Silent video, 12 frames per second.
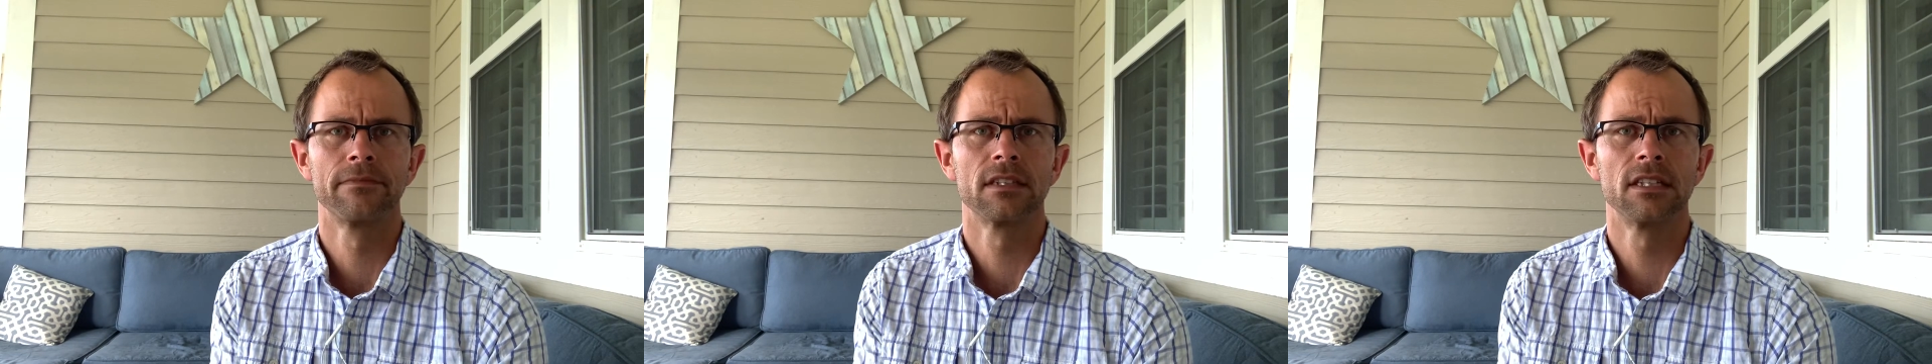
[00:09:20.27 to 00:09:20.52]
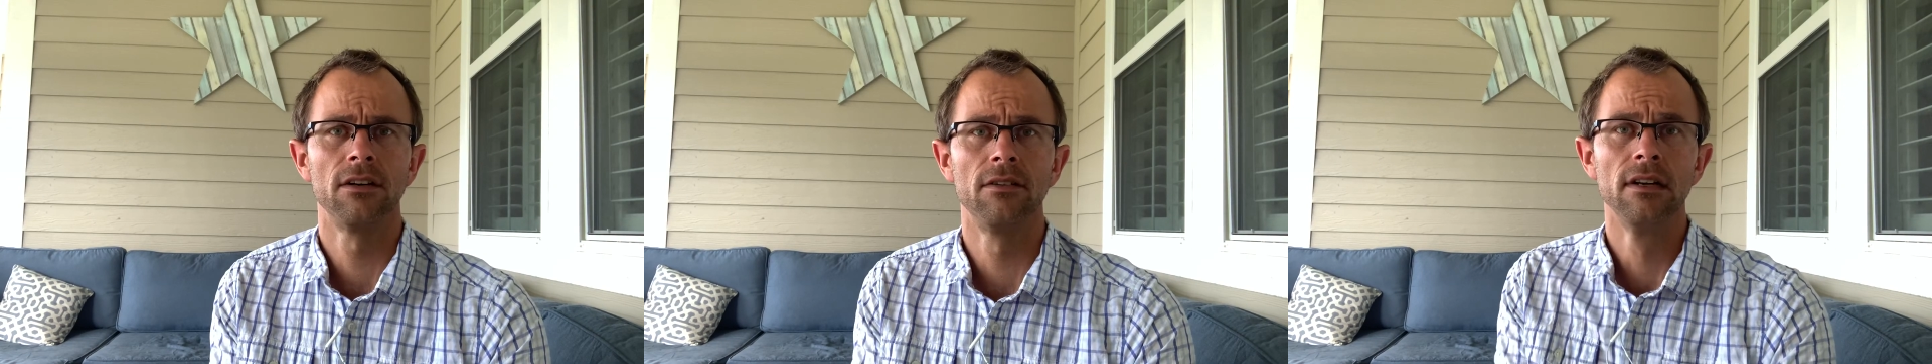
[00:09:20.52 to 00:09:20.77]

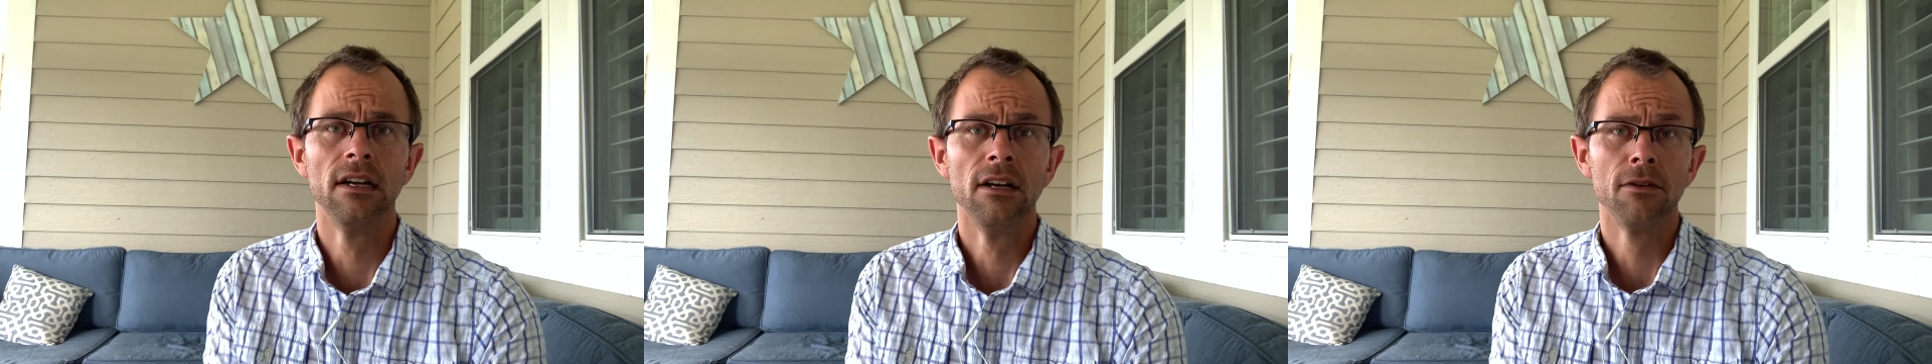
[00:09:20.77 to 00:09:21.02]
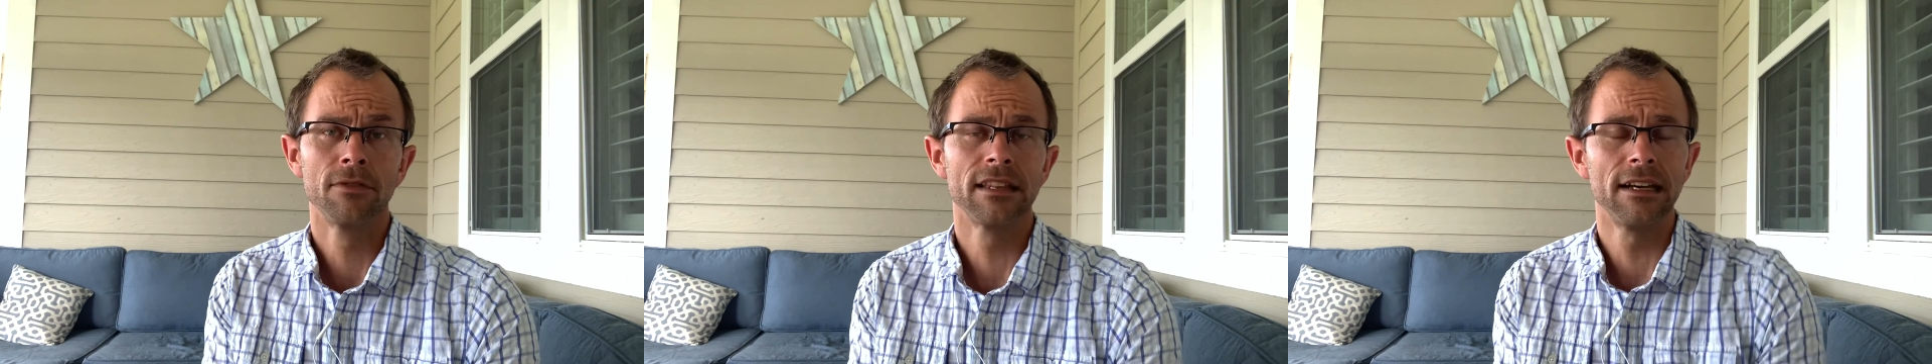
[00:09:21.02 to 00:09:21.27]
So
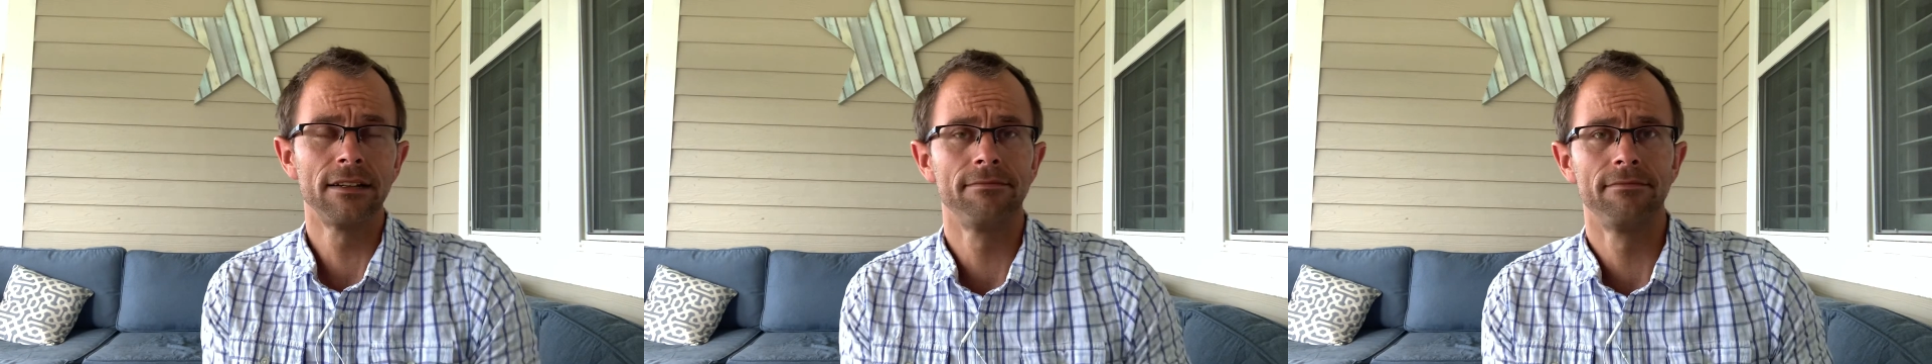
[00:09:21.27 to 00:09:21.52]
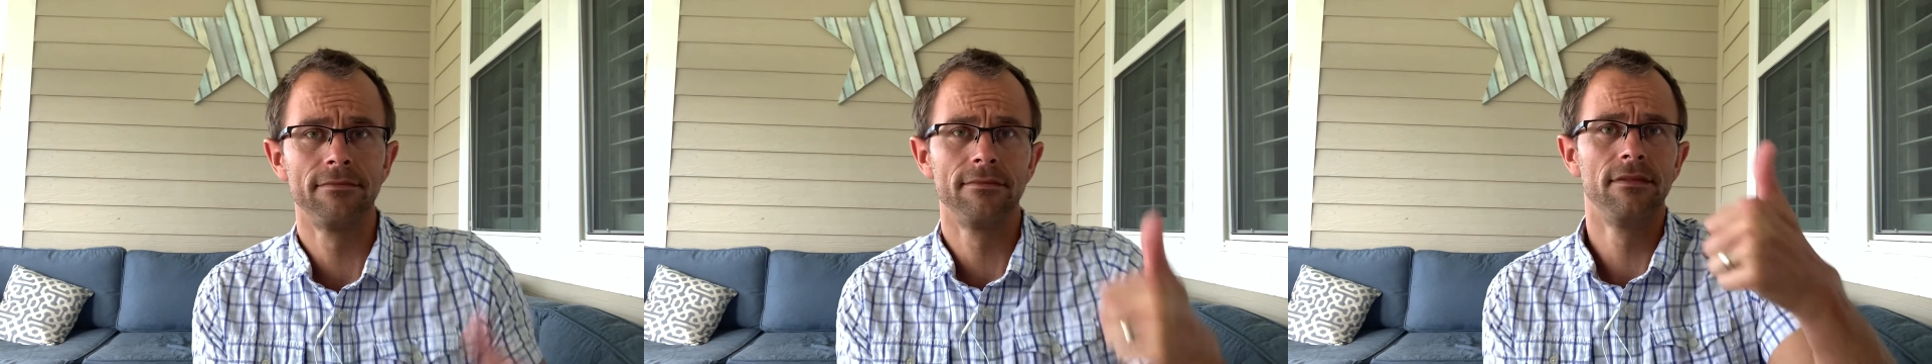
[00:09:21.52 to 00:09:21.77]
with that,
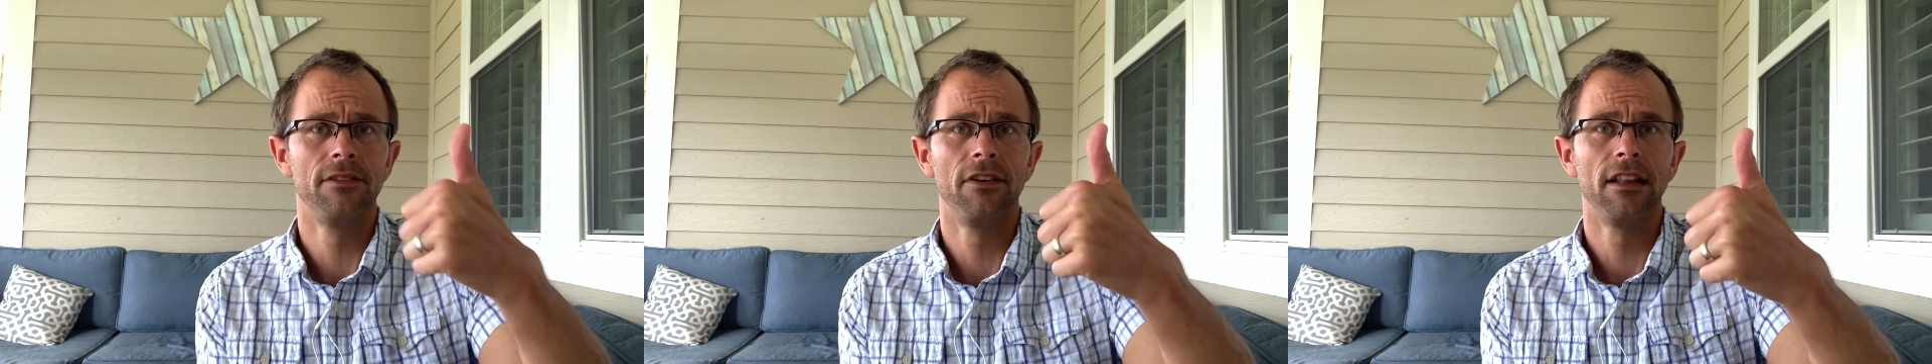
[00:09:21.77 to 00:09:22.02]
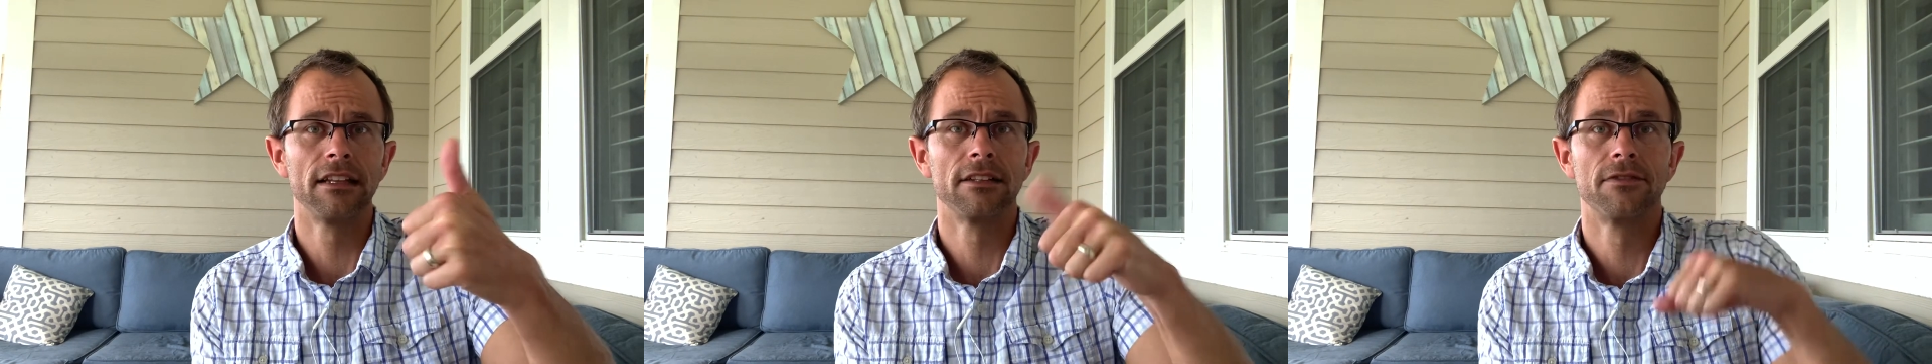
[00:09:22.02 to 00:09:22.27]
if you
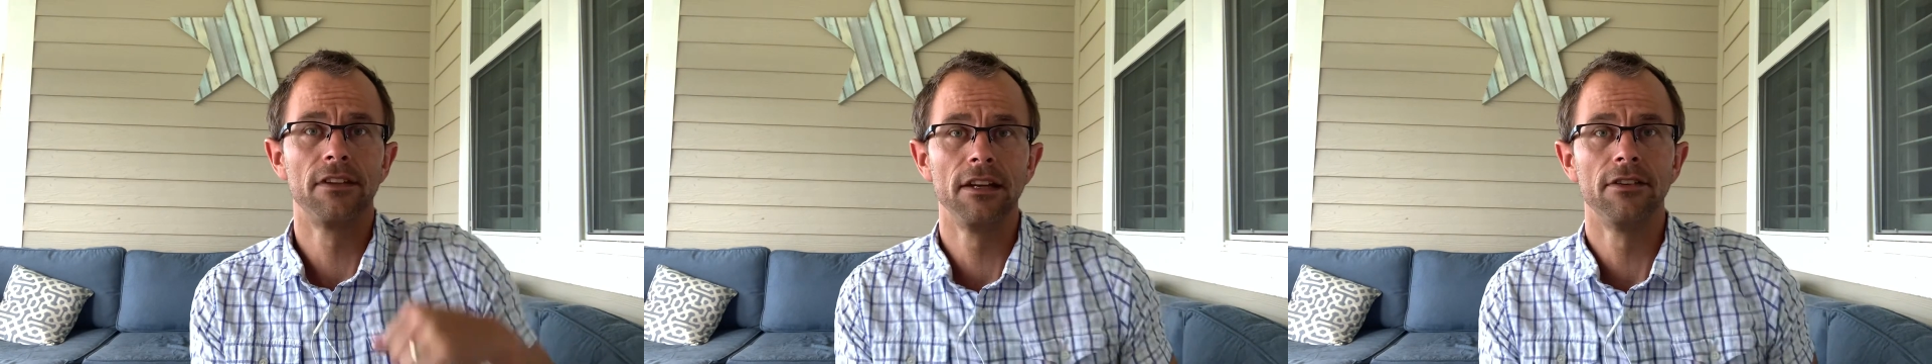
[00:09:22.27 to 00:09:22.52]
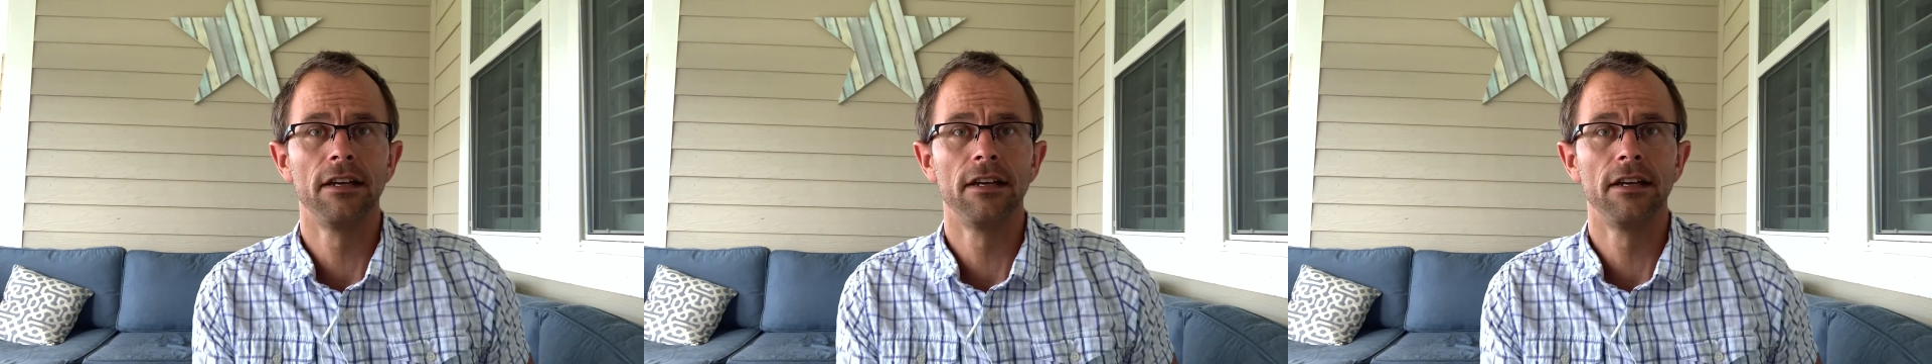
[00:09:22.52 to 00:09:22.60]
like this video,